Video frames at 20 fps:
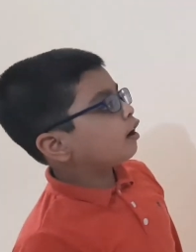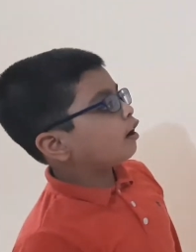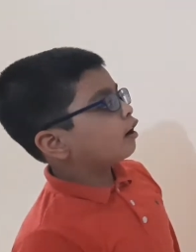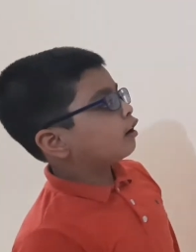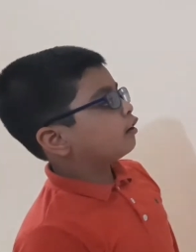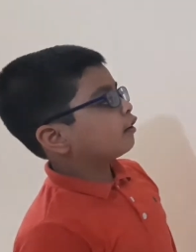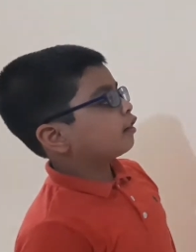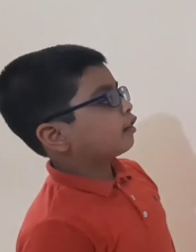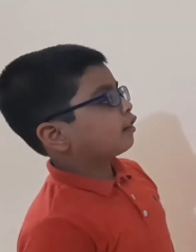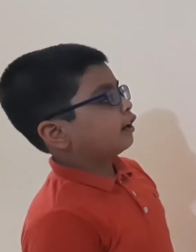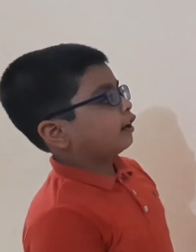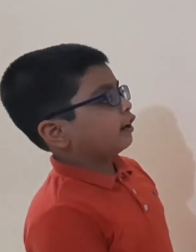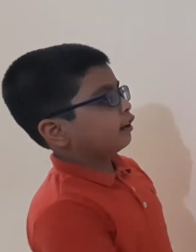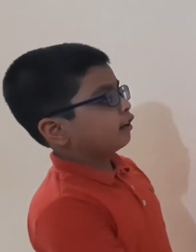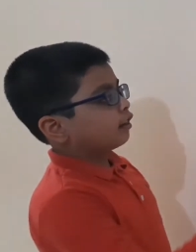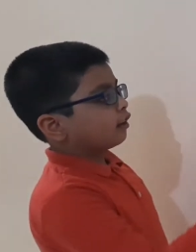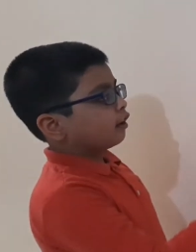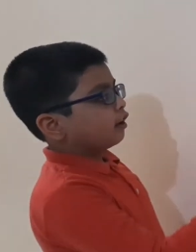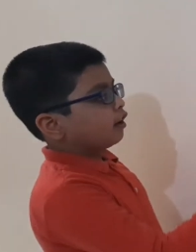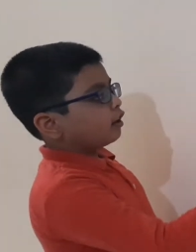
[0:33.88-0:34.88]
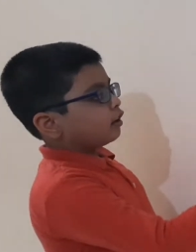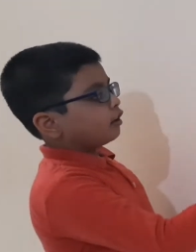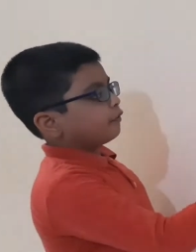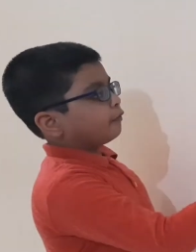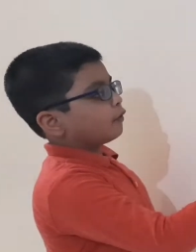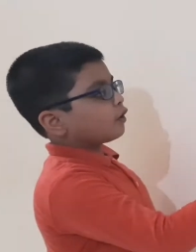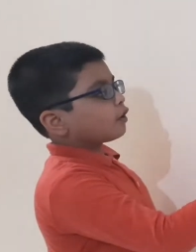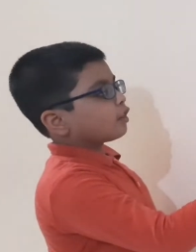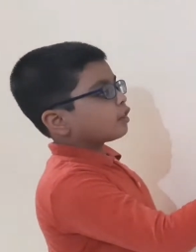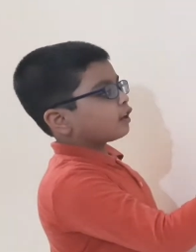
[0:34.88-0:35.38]
are the states. The
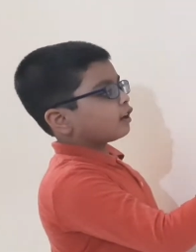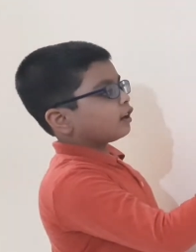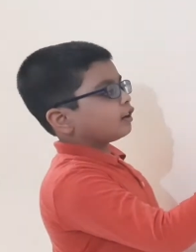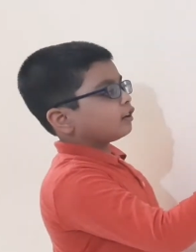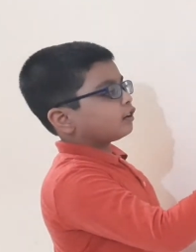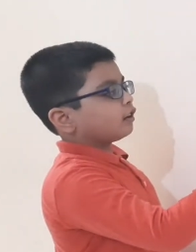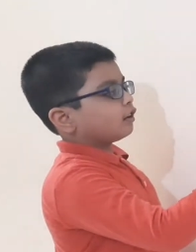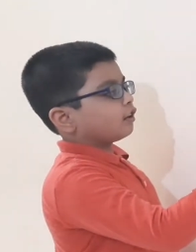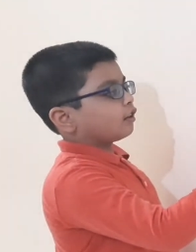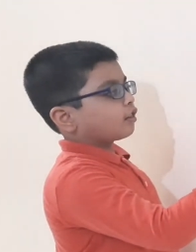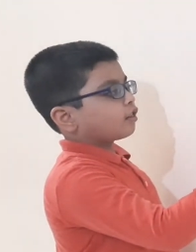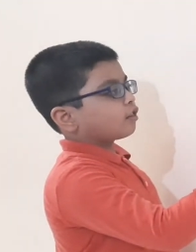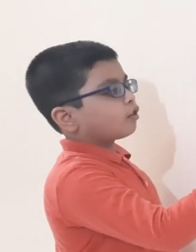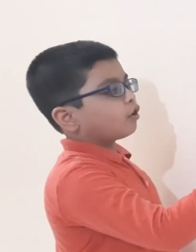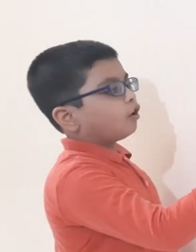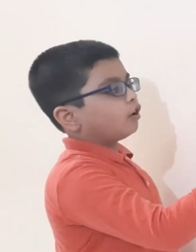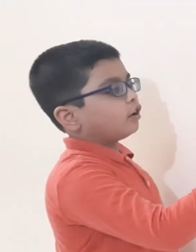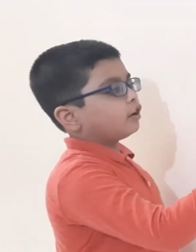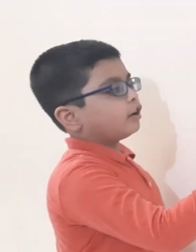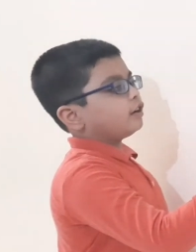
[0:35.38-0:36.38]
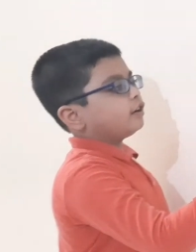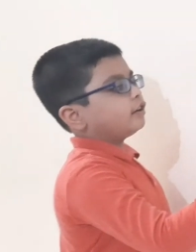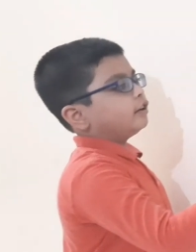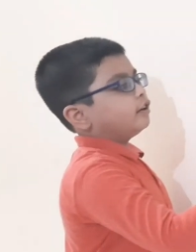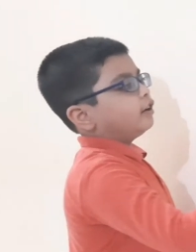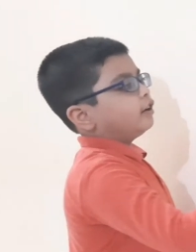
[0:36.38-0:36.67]
first state is solid,